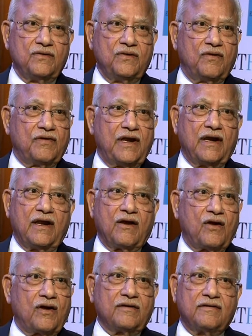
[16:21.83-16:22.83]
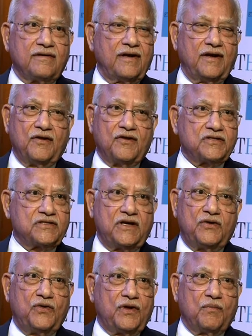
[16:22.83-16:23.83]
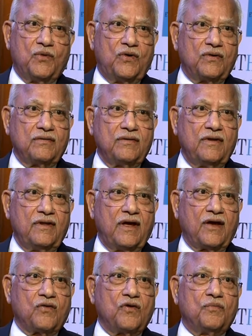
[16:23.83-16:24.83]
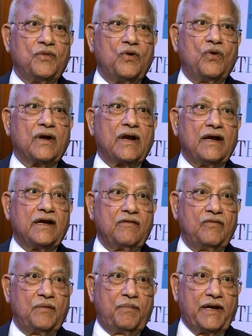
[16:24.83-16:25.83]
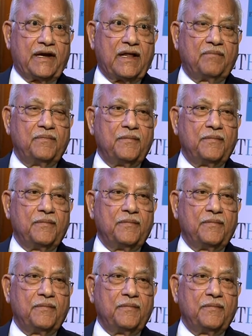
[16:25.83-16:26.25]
you've done a lot and you're still doing more. I hope the whole country will pick it up.